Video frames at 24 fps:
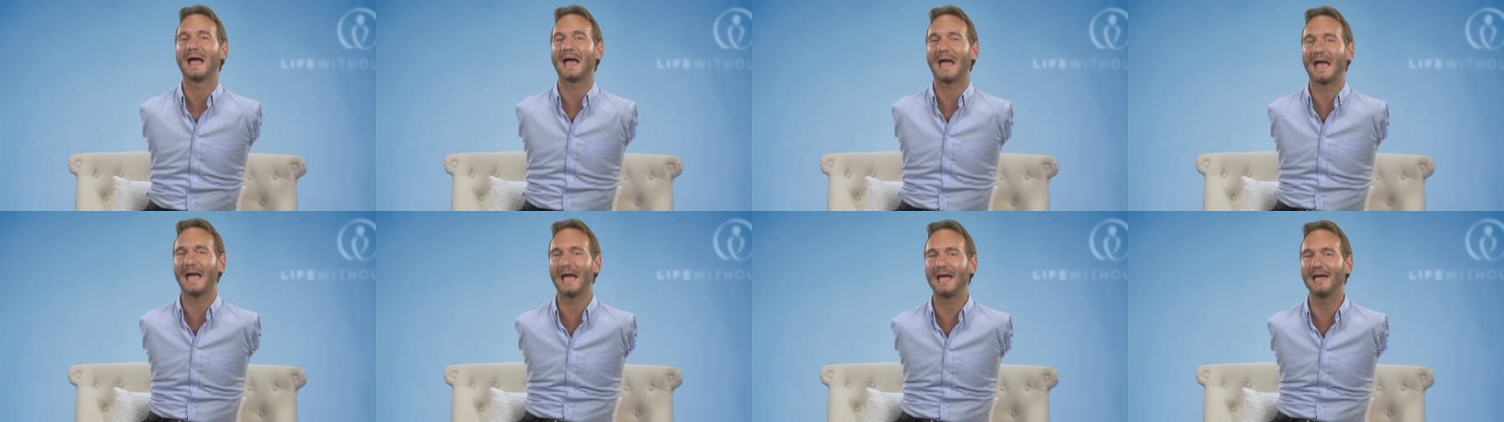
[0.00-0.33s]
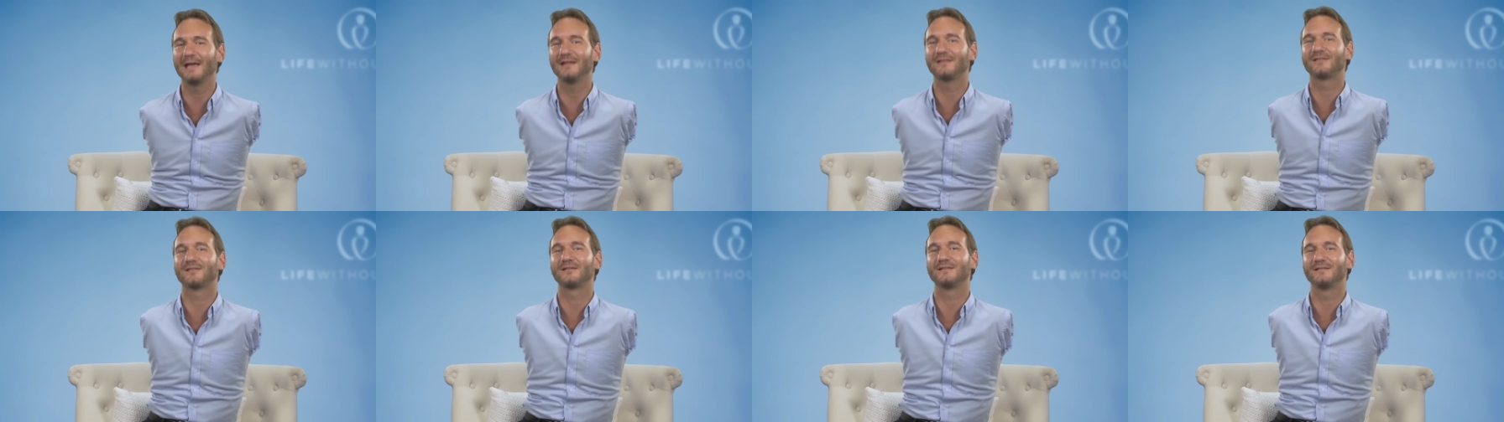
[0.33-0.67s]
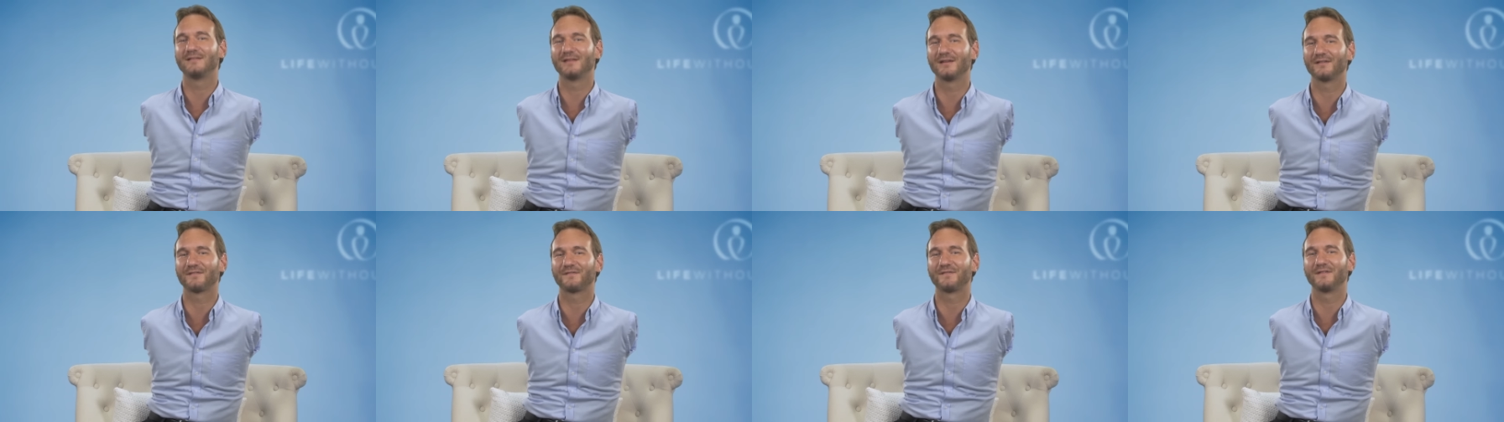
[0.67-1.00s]
eight
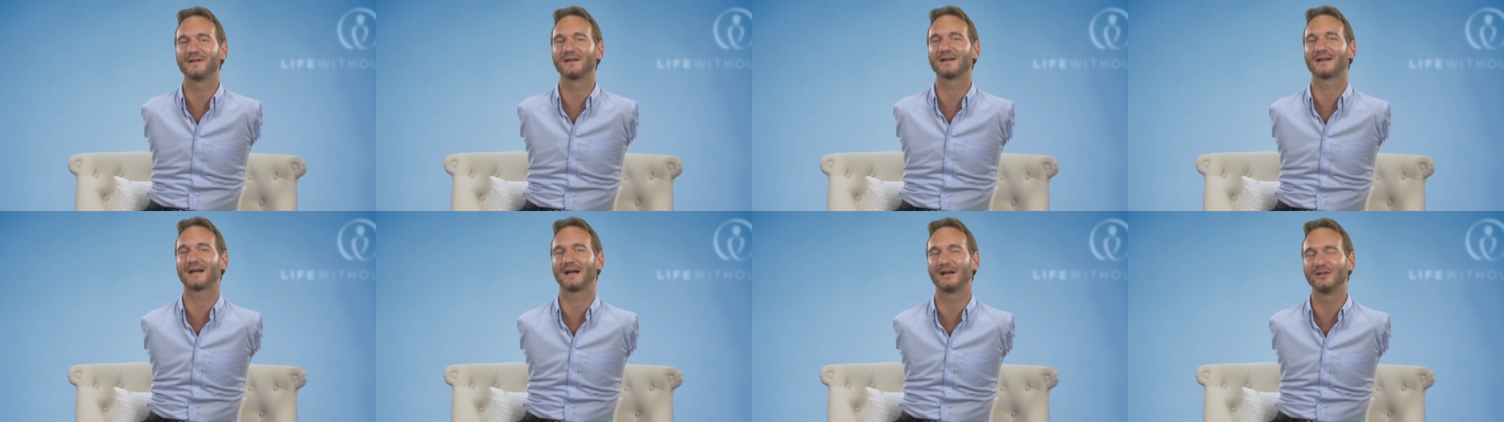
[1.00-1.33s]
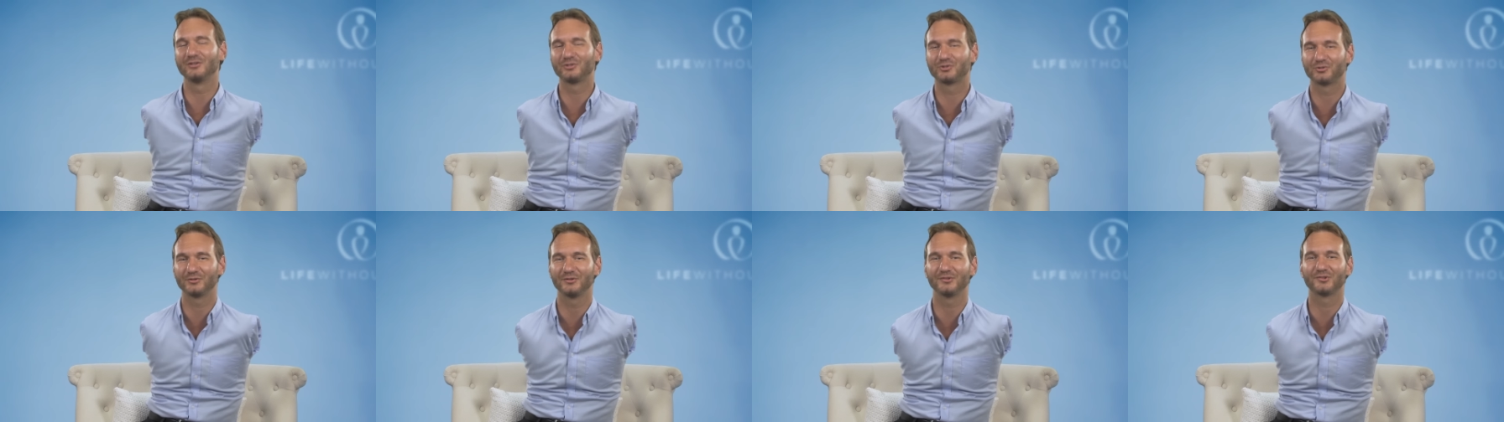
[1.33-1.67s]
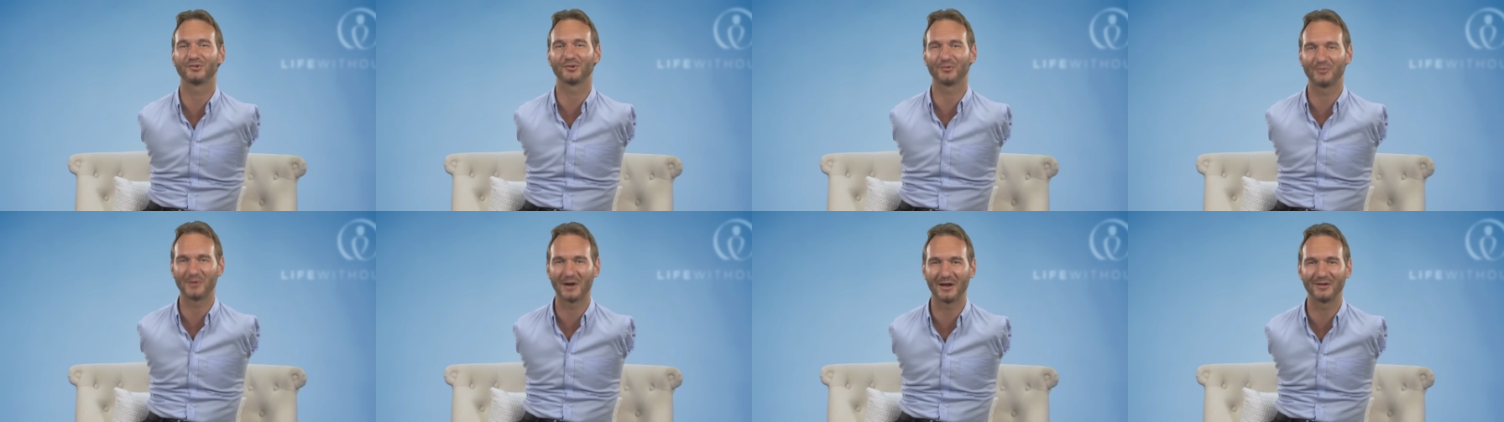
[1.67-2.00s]
different countries
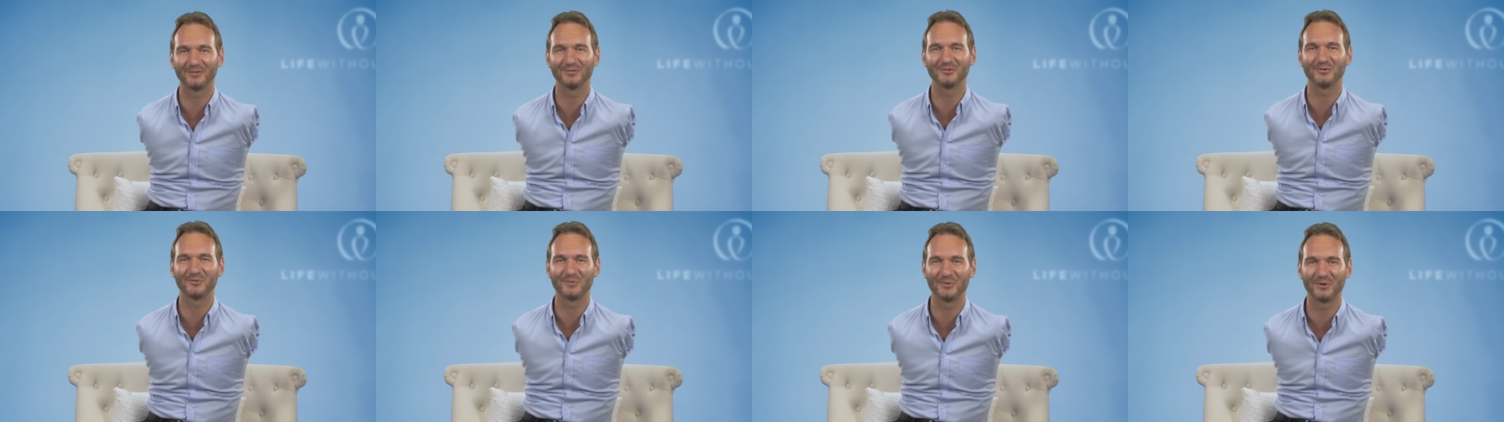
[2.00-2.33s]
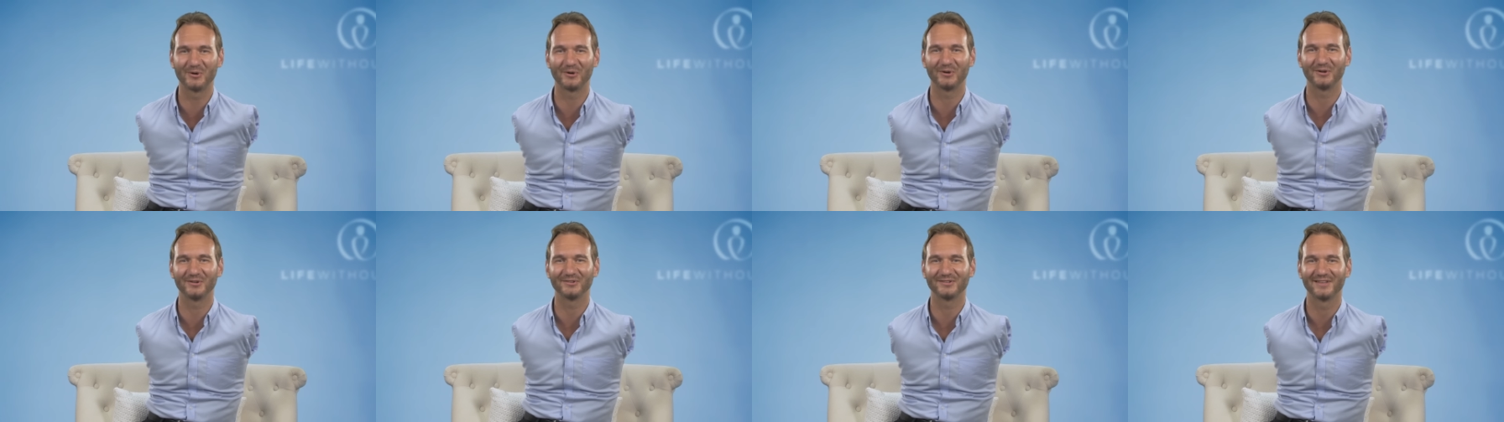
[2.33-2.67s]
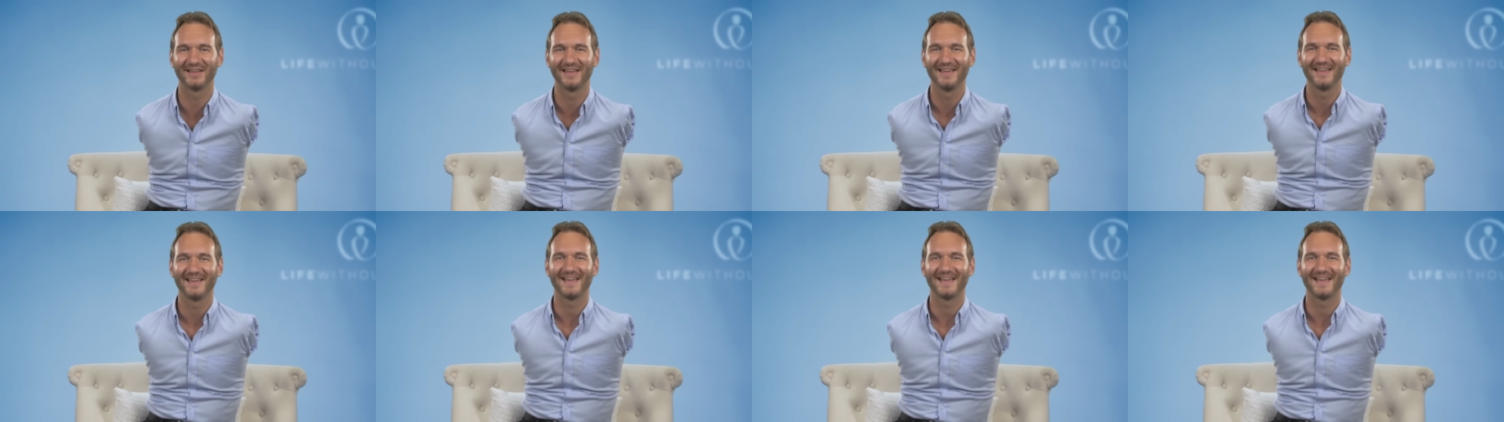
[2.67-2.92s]
around the world.